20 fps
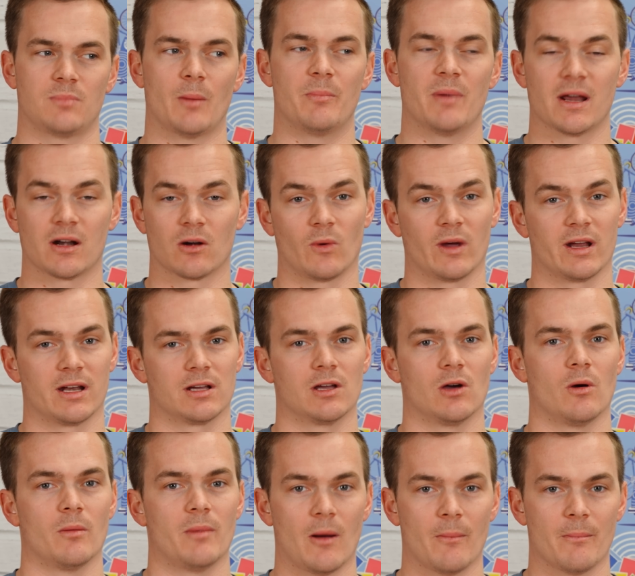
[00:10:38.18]
a better way to
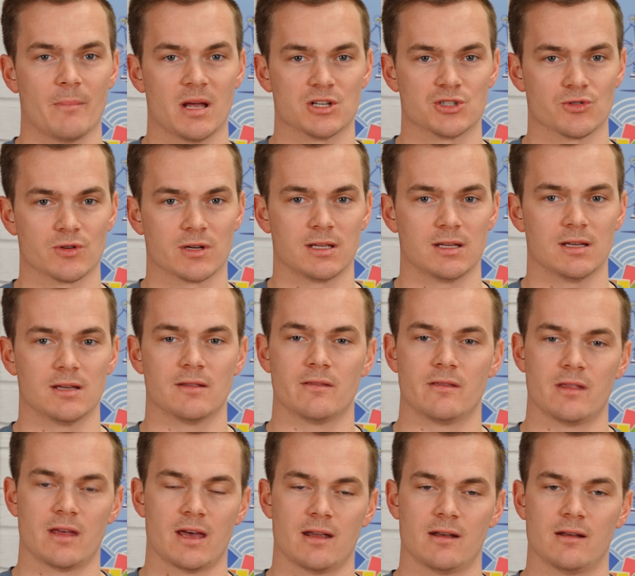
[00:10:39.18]
go about measuring it
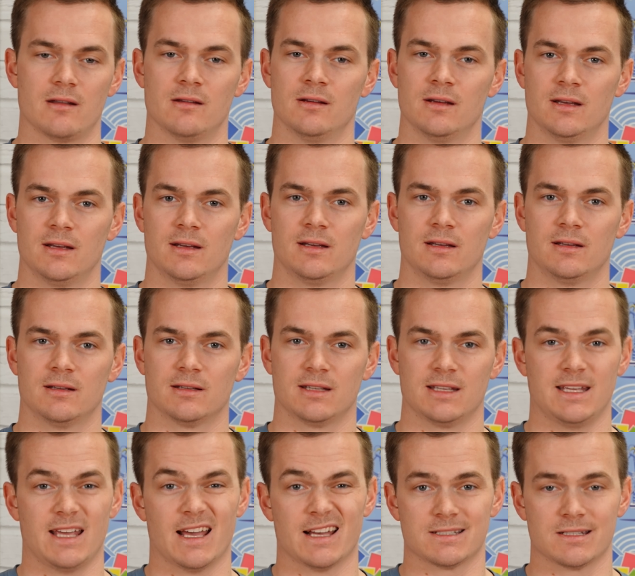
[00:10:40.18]
than
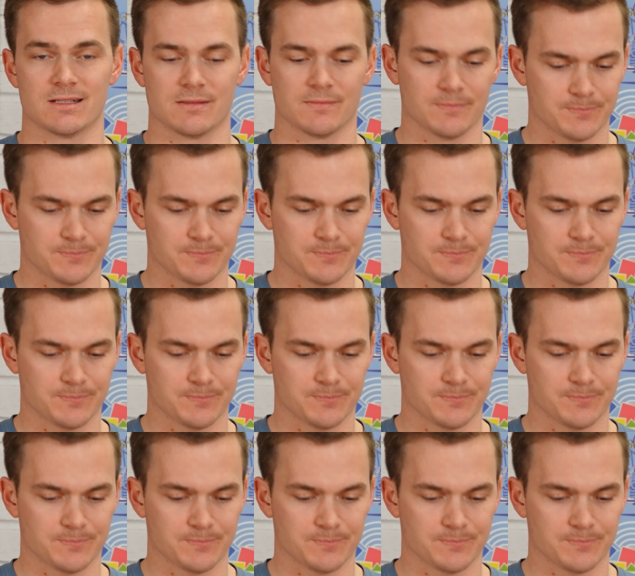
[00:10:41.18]
guessing.